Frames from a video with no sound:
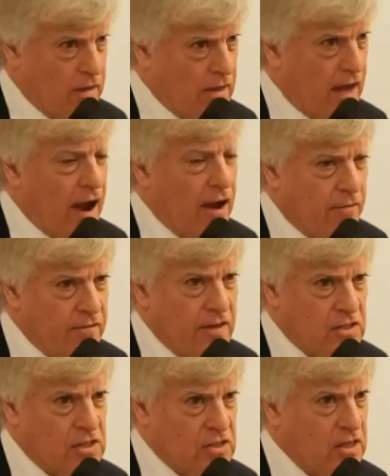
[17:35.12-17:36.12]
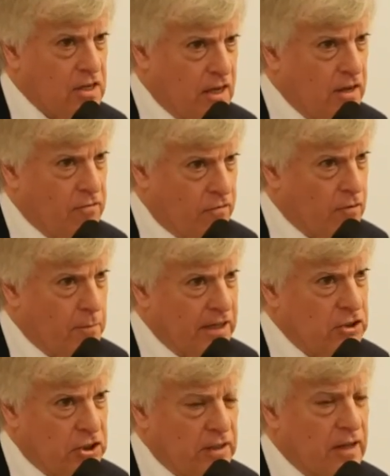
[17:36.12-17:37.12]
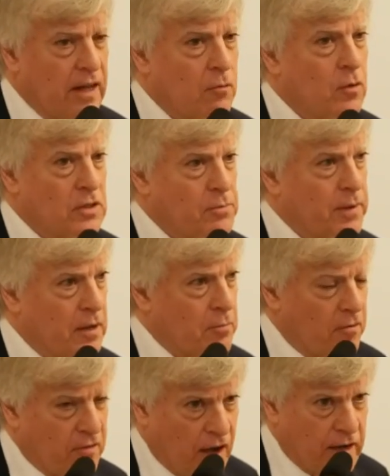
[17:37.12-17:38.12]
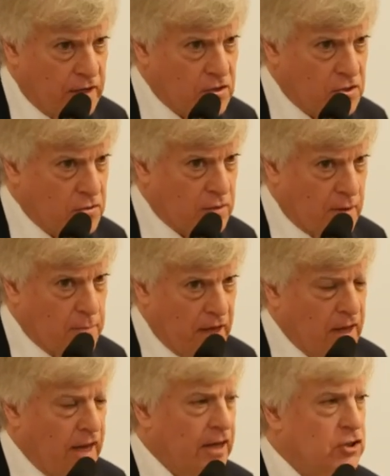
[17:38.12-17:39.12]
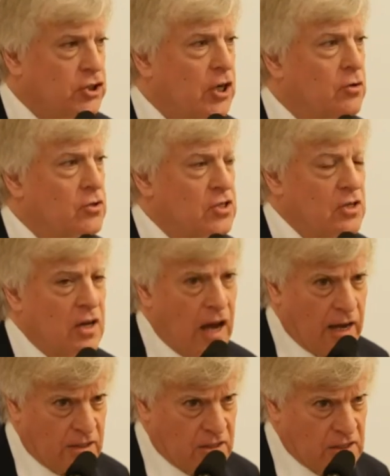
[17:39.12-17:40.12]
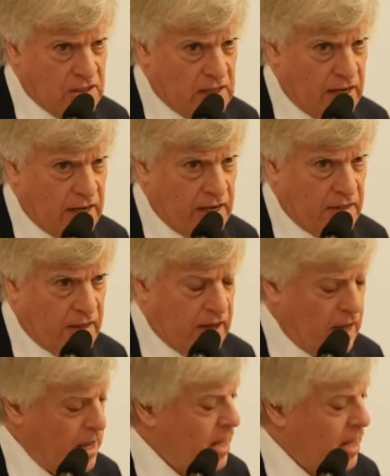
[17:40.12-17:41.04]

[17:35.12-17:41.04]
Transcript: the obvious information that was being provided to them and chose not to say anything.